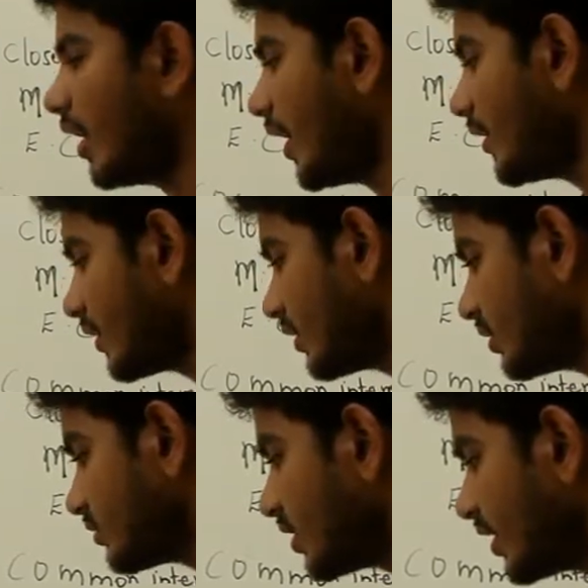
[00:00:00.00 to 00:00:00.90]
and
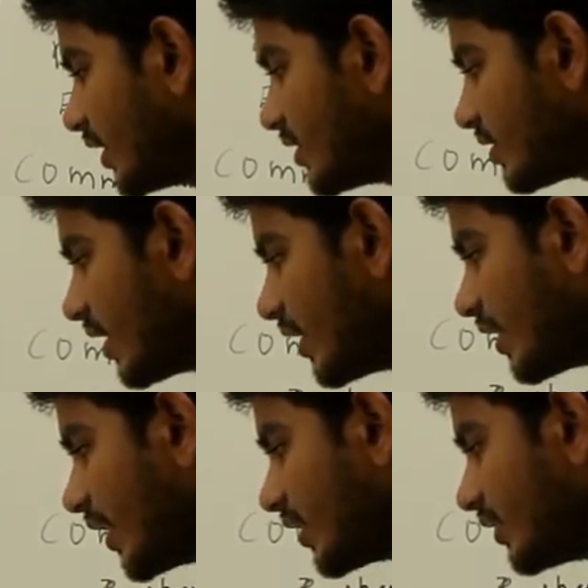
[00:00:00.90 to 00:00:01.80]
the Israel
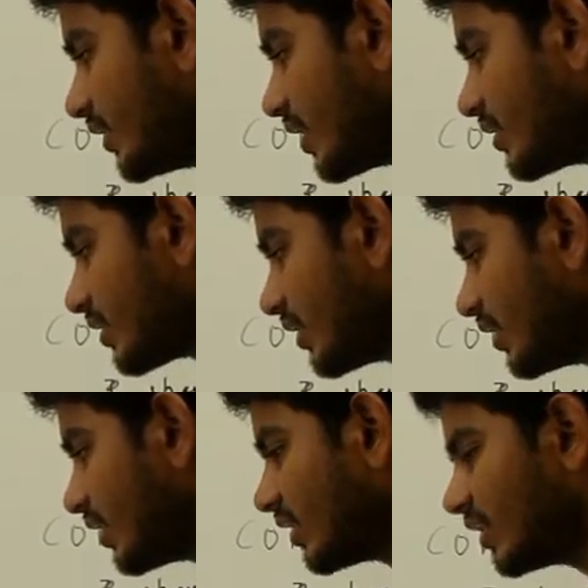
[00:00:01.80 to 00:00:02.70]
and India's
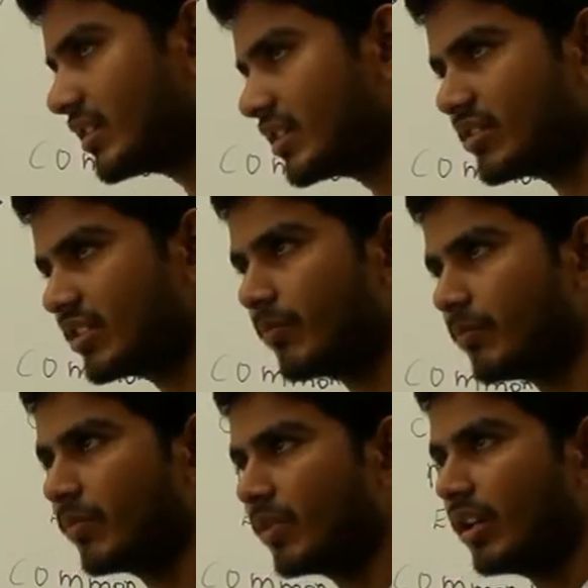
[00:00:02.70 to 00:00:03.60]
relationship
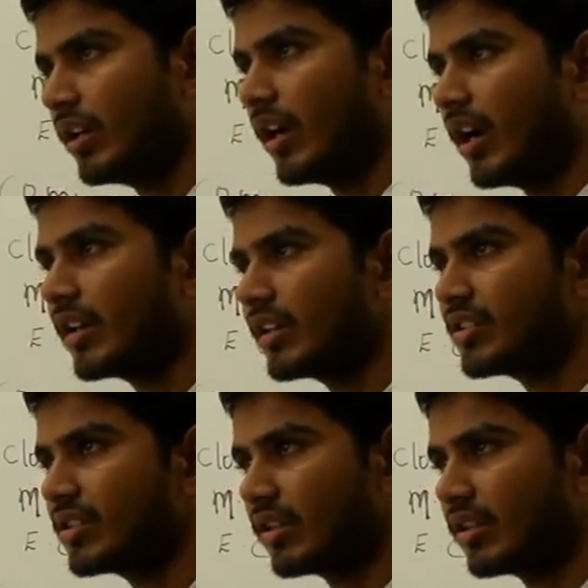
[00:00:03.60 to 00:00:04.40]
are,